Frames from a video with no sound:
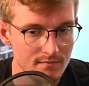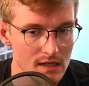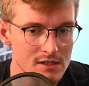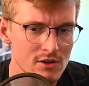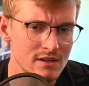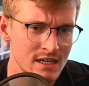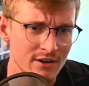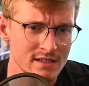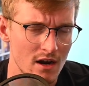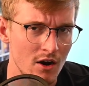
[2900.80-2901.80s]
So I was
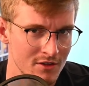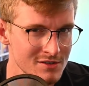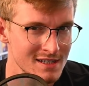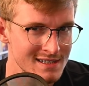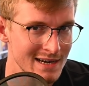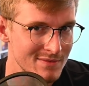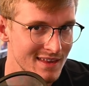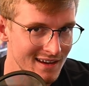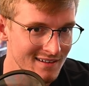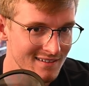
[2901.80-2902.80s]
curious, are those the same
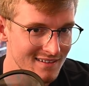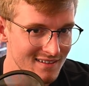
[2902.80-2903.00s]
thing?